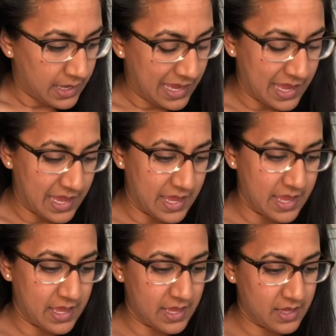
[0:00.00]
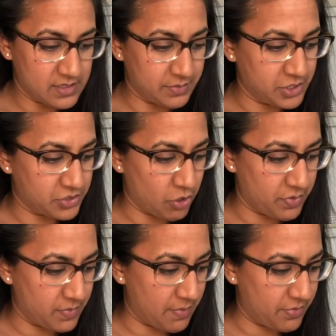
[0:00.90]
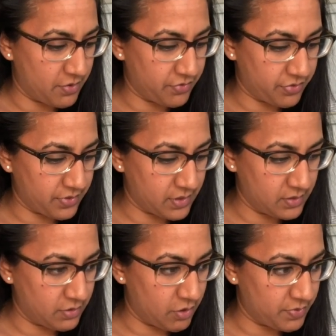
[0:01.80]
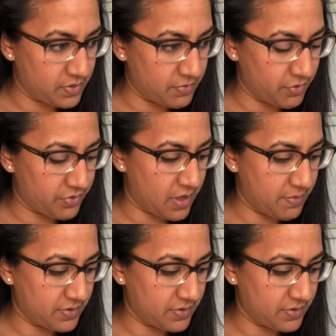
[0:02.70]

has, let me just open them up both. We'll open them both up.